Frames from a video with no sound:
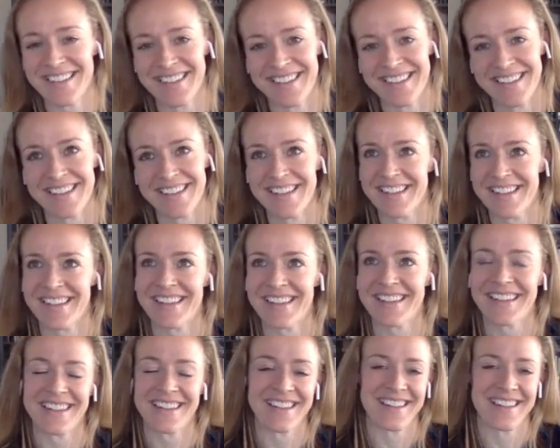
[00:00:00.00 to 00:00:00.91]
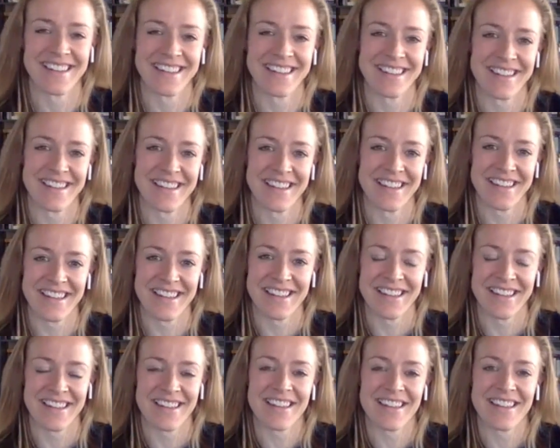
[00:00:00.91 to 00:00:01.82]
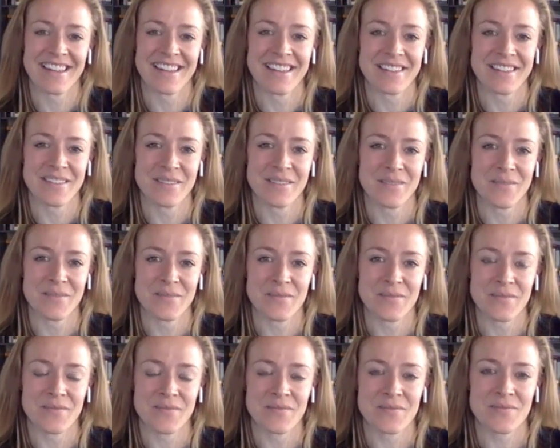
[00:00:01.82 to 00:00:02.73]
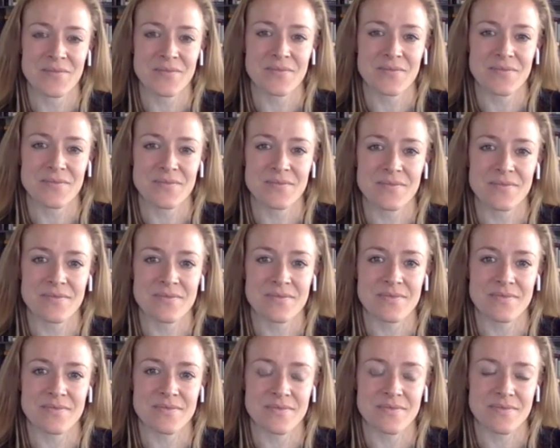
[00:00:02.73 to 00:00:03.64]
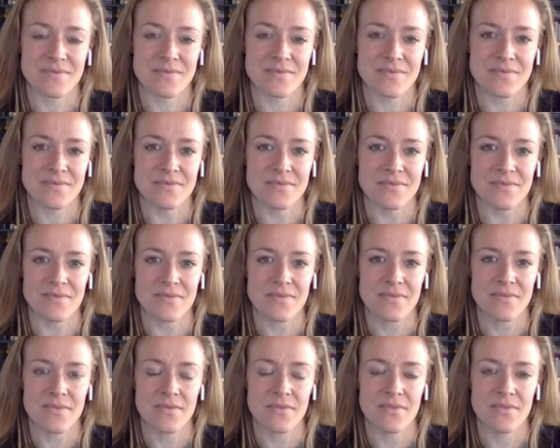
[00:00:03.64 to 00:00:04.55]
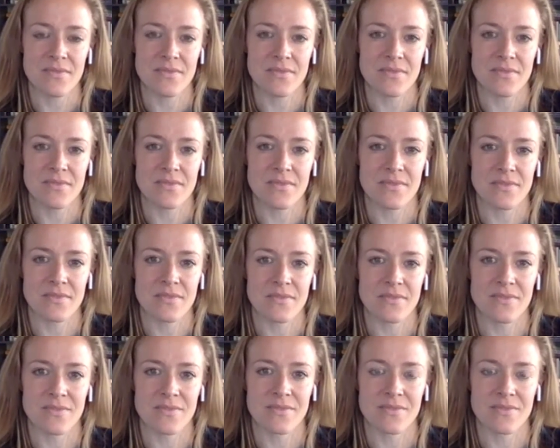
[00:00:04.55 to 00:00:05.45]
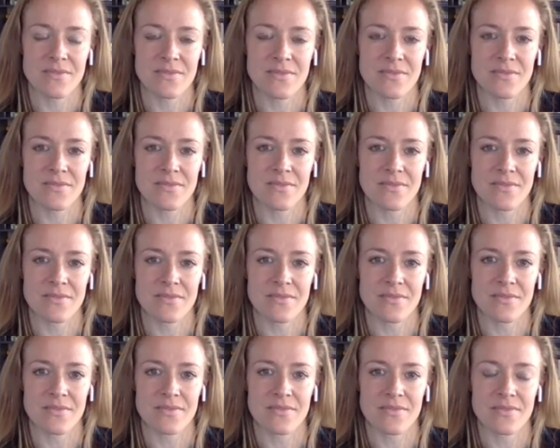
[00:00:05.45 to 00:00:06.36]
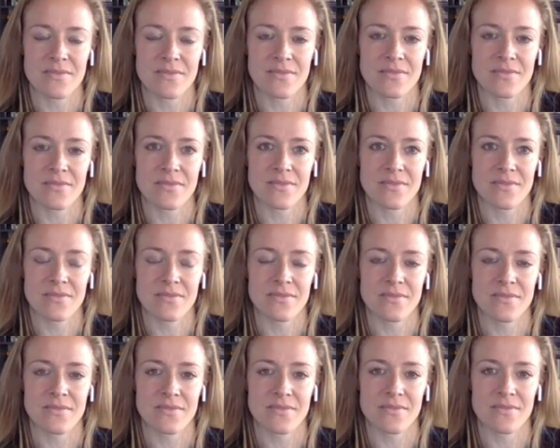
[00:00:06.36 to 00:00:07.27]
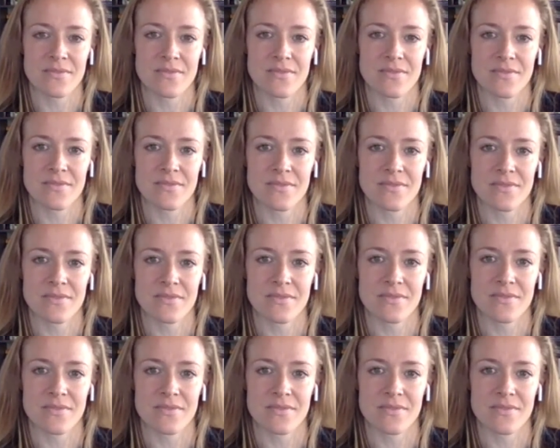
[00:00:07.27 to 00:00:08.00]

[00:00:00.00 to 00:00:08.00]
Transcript: [no speech]